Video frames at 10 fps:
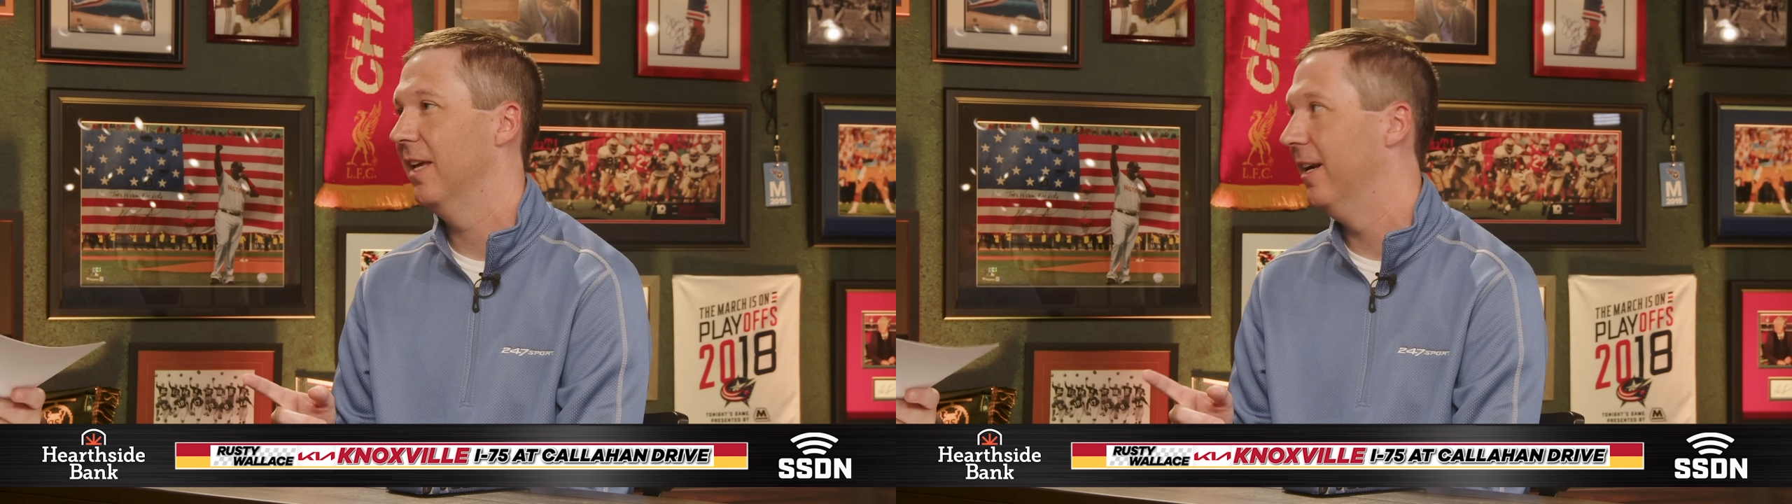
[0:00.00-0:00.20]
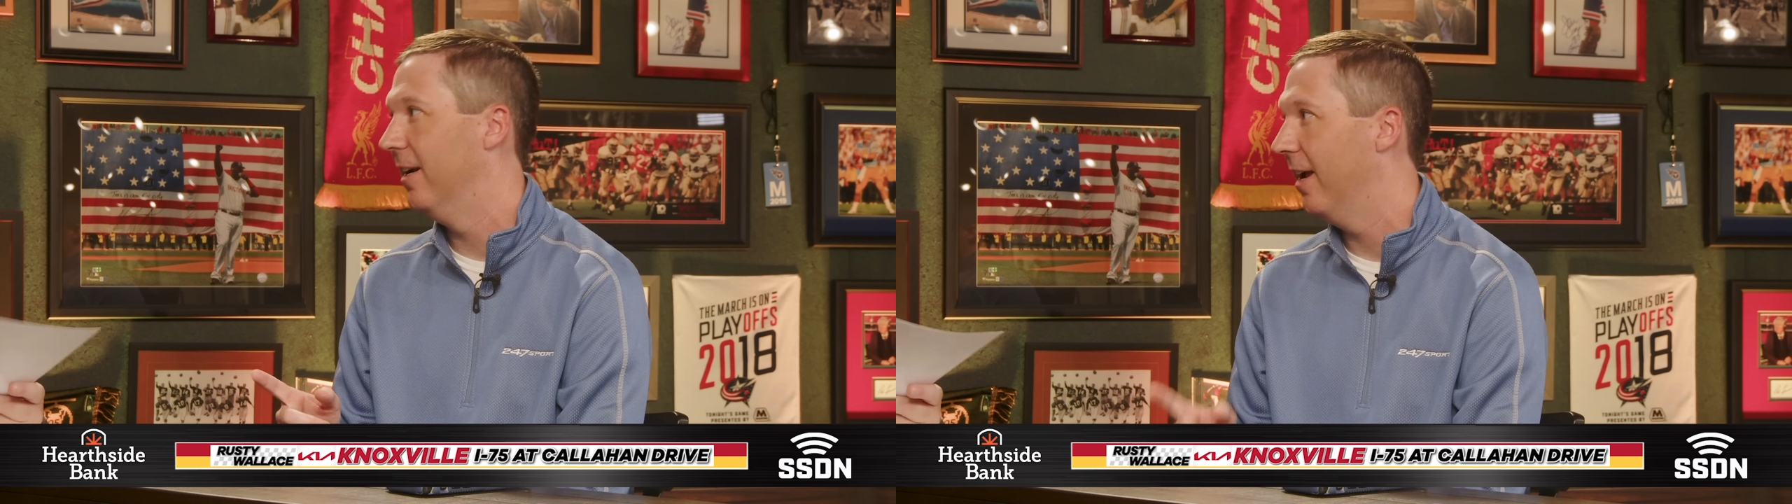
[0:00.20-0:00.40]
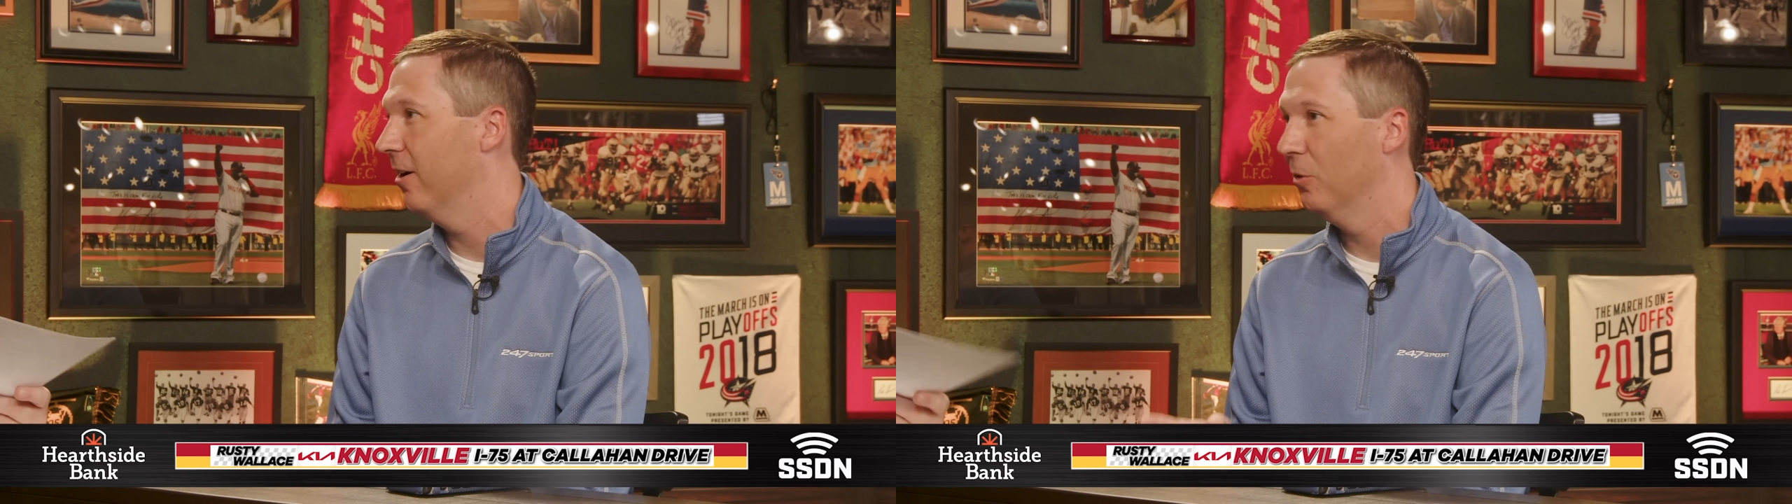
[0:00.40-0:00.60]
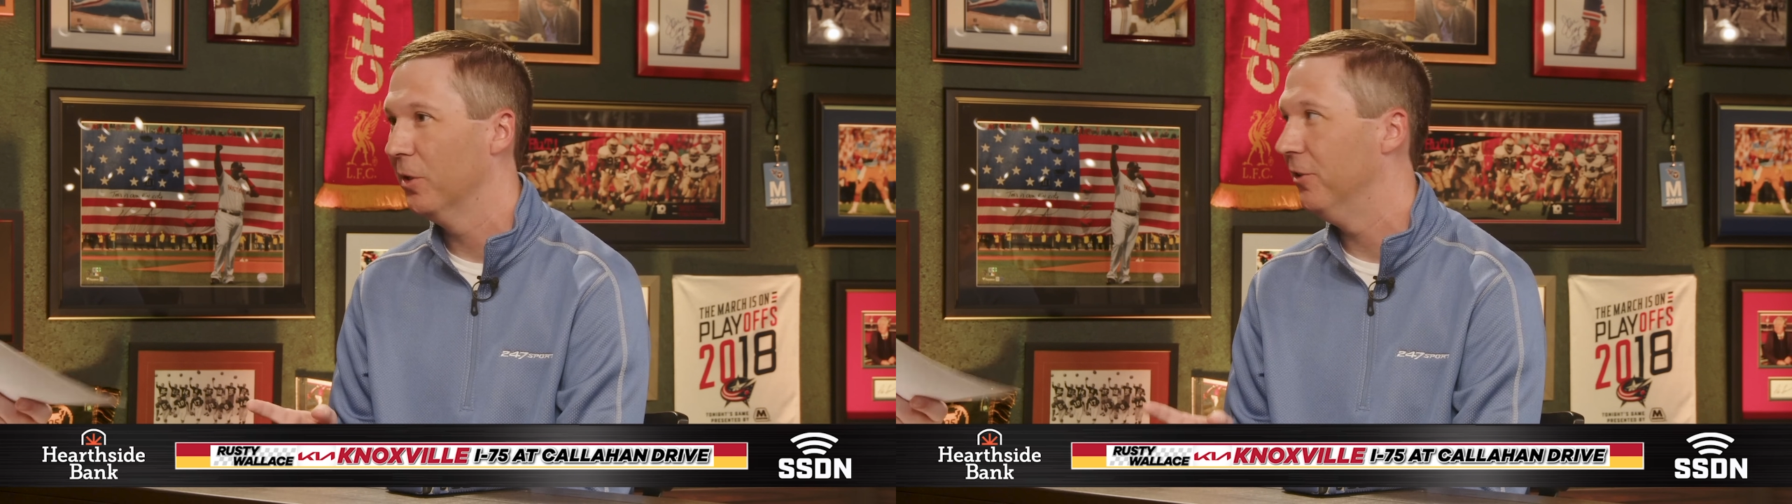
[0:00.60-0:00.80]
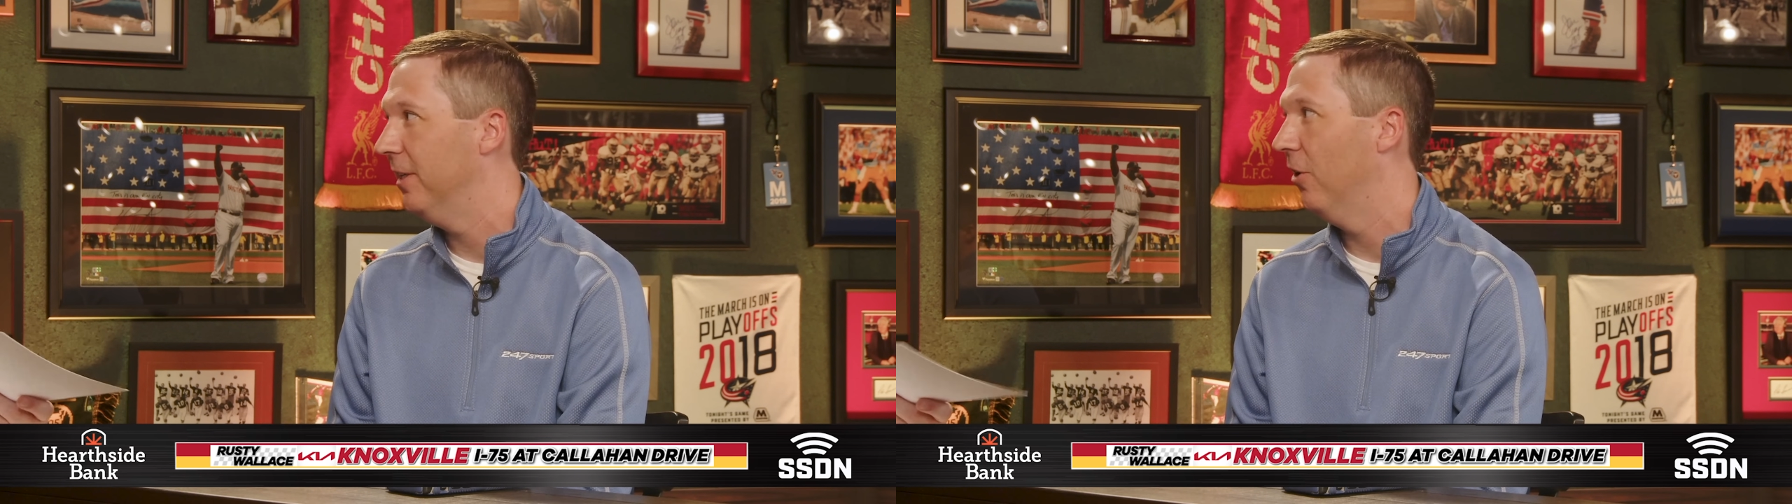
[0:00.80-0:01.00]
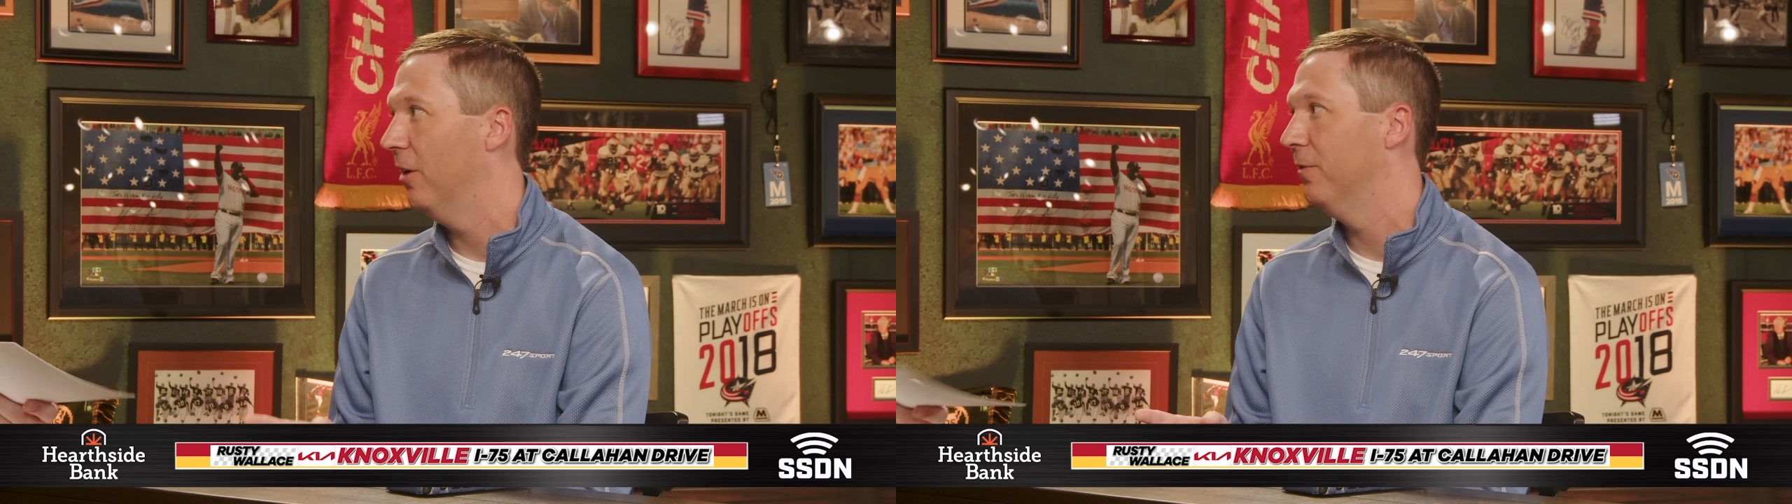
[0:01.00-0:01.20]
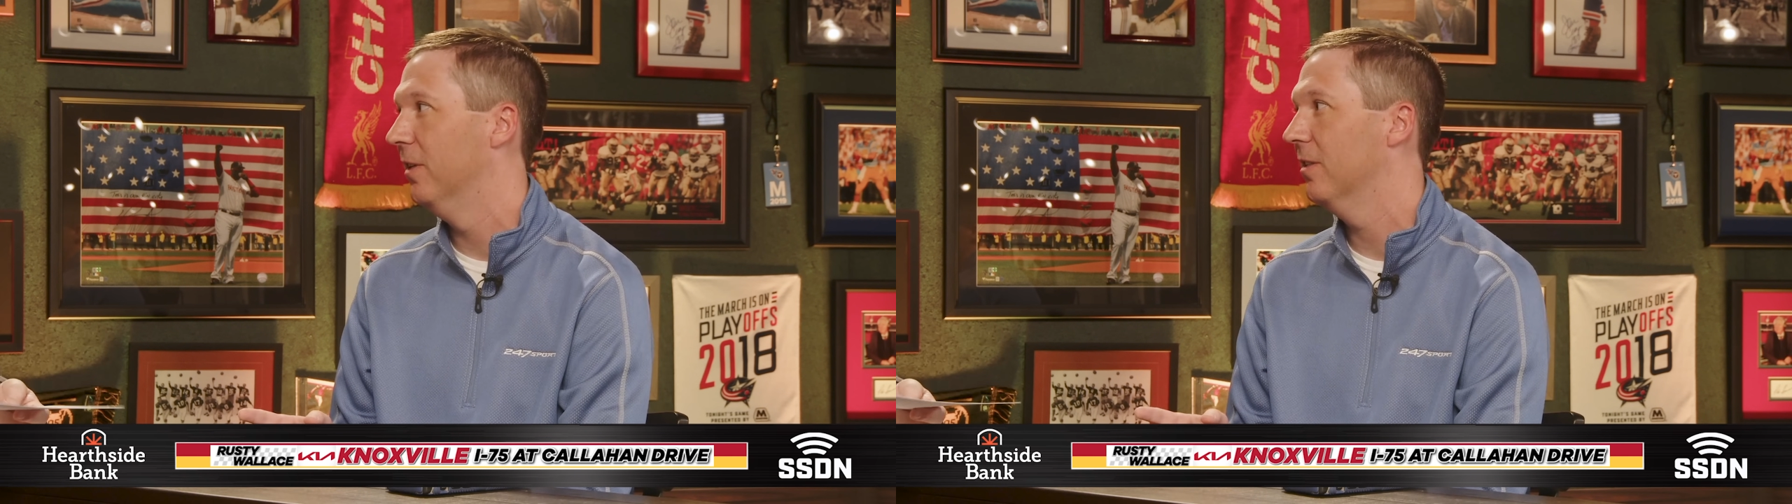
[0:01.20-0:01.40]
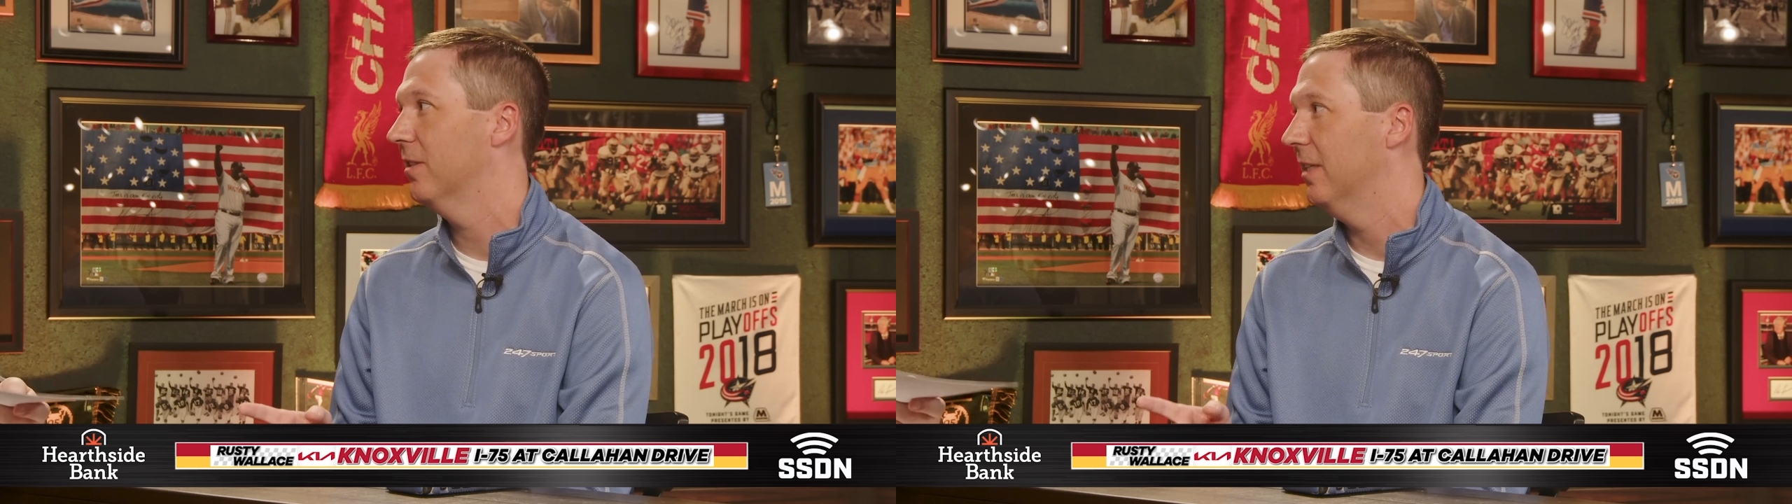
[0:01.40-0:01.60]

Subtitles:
in an era where you need offense,